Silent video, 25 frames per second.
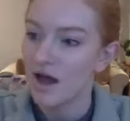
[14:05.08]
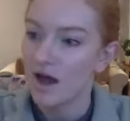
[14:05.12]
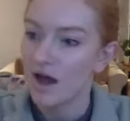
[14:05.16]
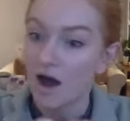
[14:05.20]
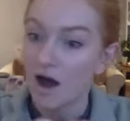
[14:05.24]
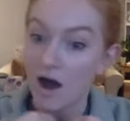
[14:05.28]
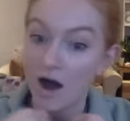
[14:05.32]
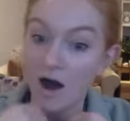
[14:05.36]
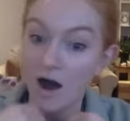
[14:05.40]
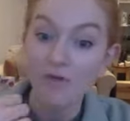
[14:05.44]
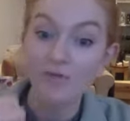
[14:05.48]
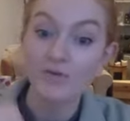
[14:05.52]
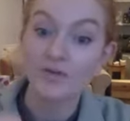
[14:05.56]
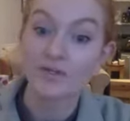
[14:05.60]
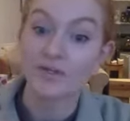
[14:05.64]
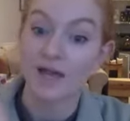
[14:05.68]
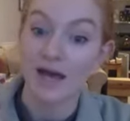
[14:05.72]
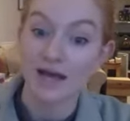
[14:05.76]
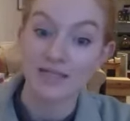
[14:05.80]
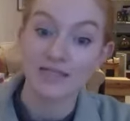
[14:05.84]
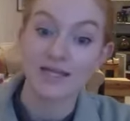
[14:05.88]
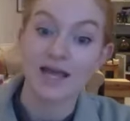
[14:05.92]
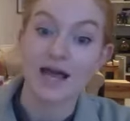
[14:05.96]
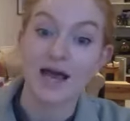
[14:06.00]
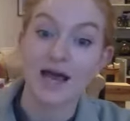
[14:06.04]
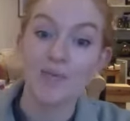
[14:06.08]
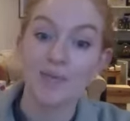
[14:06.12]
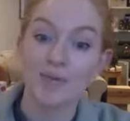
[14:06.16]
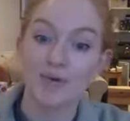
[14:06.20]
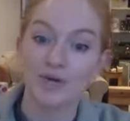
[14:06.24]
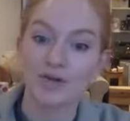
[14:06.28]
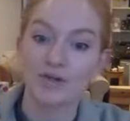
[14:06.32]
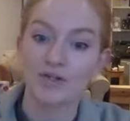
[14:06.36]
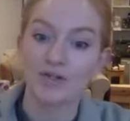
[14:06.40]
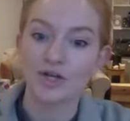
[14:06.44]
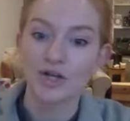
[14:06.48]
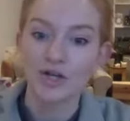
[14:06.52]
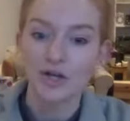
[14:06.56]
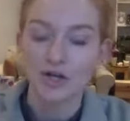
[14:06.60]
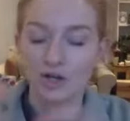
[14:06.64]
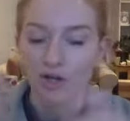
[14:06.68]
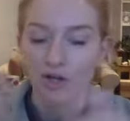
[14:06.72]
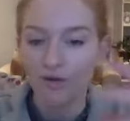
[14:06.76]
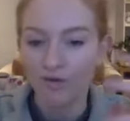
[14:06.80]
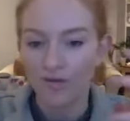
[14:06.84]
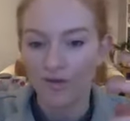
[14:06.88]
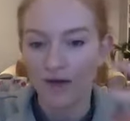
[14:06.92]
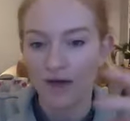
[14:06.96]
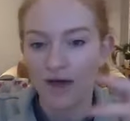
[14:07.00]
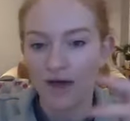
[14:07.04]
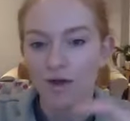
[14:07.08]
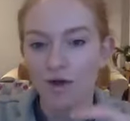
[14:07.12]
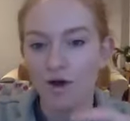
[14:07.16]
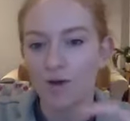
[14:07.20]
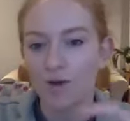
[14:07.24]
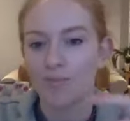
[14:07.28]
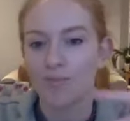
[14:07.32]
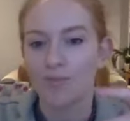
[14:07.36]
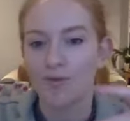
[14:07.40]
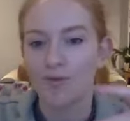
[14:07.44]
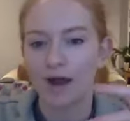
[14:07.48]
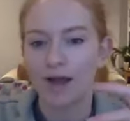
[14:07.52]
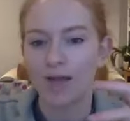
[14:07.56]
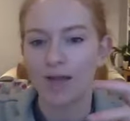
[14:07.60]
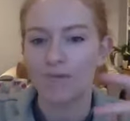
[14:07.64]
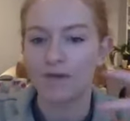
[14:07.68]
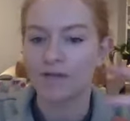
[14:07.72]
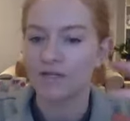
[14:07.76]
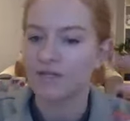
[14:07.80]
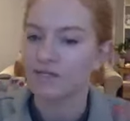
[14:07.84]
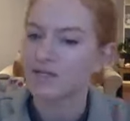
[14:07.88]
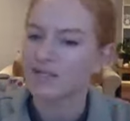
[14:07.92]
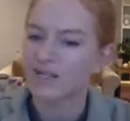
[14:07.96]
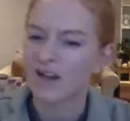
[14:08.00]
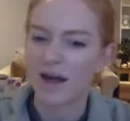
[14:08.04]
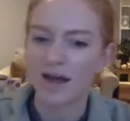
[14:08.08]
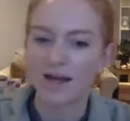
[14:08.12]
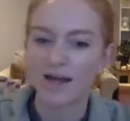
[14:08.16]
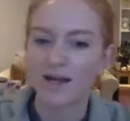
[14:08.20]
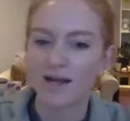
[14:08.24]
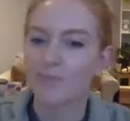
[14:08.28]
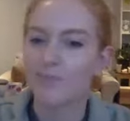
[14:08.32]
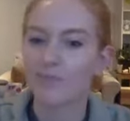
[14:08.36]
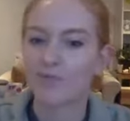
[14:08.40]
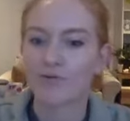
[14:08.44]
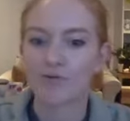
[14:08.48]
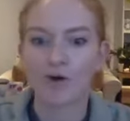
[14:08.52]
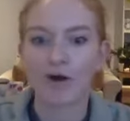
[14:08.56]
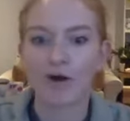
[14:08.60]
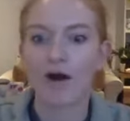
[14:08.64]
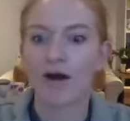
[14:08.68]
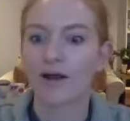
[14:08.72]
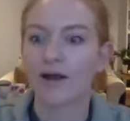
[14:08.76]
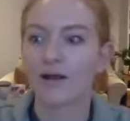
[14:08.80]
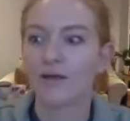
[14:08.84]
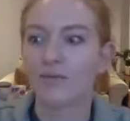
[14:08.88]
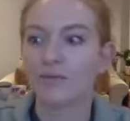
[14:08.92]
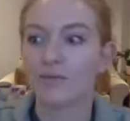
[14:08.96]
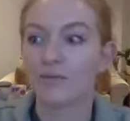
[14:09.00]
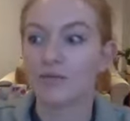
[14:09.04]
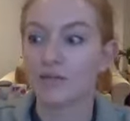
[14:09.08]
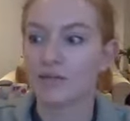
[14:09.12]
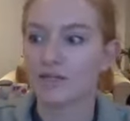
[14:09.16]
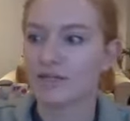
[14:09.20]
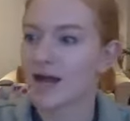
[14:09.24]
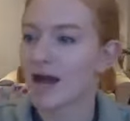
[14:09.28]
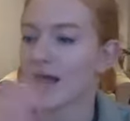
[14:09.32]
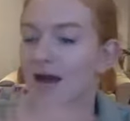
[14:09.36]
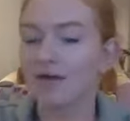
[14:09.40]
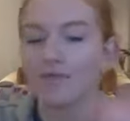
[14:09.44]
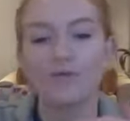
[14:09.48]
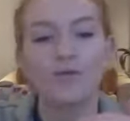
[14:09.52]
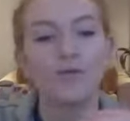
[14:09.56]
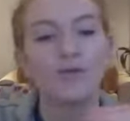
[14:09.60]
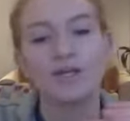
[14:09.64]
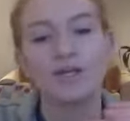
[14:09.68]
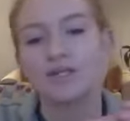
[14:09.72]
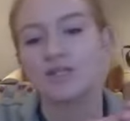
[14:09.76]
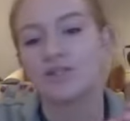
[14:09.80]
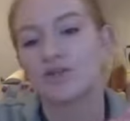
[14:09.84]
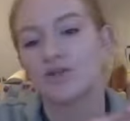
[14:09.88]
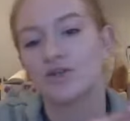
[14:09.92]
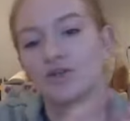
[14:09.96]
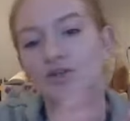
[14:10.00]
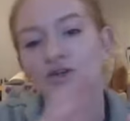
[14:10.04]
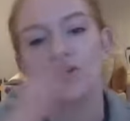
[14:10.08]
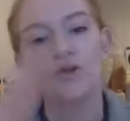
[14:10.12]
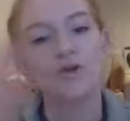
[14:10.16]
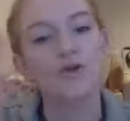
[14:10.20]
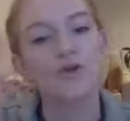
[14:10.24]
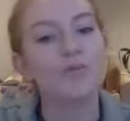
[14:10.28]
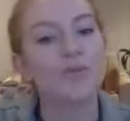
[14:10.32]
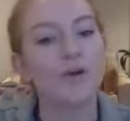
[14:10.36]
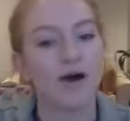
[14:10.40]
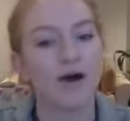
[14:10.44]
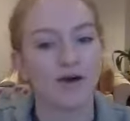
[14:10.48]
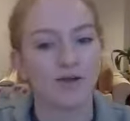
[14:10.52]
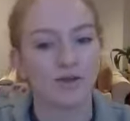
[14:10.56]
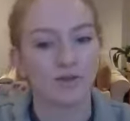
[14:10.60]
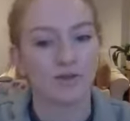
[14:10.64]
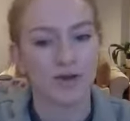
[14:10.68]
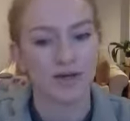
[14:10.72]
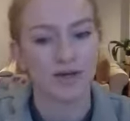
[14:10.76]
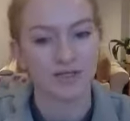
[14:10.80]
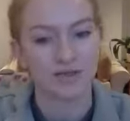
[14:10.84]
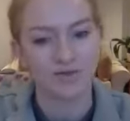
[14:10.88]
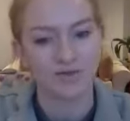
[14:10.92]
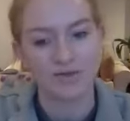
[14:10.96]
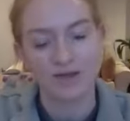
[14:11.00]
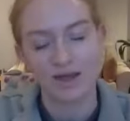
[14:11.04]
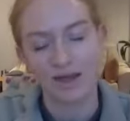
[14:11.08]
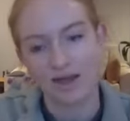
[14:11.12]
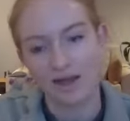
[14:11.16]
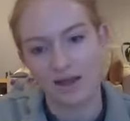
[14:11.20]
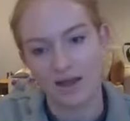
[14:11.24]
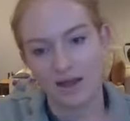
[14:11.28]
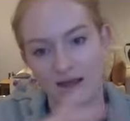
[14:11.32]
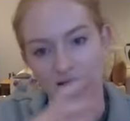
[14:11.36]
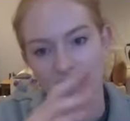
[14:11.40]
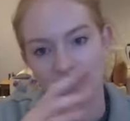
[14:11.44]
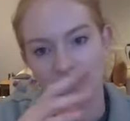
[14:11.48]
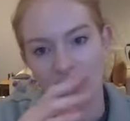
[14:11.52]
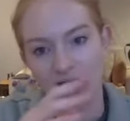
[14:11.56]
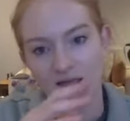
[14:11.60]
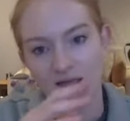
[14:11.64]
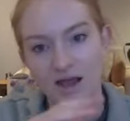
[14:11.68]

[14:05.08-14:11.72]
after that's happened, you've then got a brain that's slightly primed to have all these new pathways of thinking.